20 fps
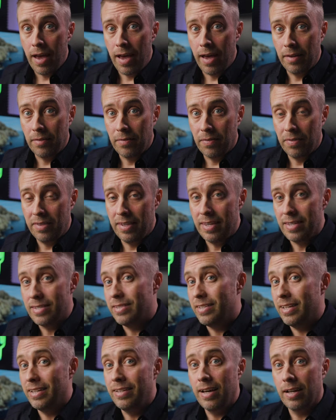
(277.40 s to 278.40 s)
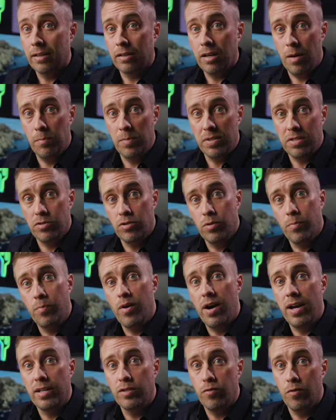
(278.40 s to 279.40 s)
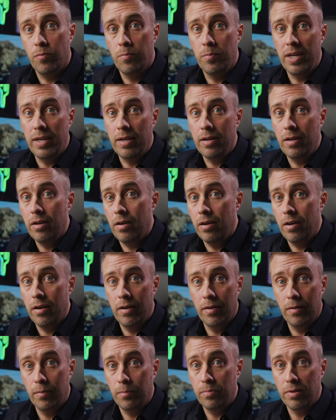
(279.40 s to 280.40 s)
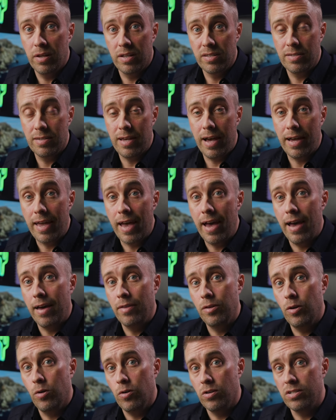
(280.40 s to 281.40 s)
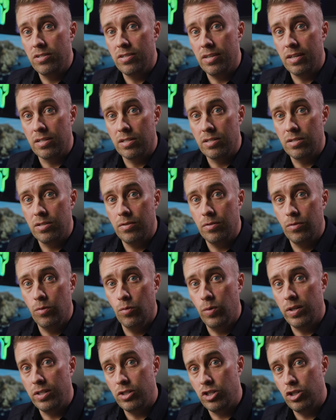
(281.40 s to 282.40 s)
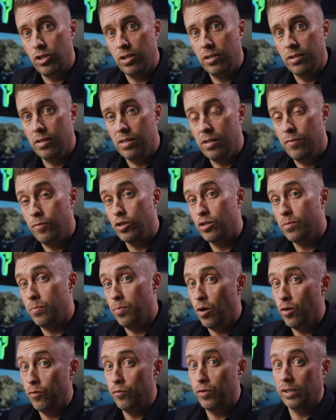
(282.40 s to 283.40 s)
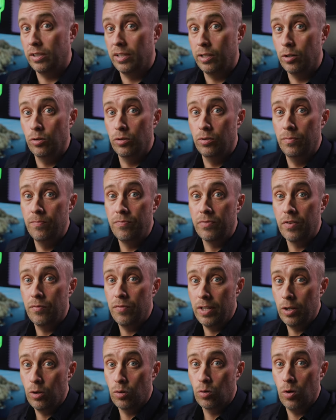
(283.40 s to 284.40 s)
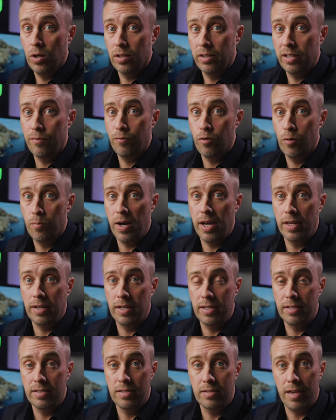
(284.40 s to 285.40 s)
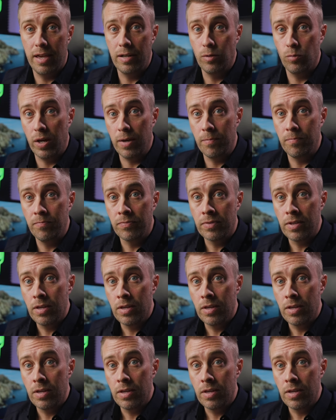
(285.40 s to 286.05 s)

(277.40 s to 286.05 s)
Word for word: and this did not come as a surprise for me. Uh, plus, I had the R6, which delivers perfectly good video quality for my needs anyway.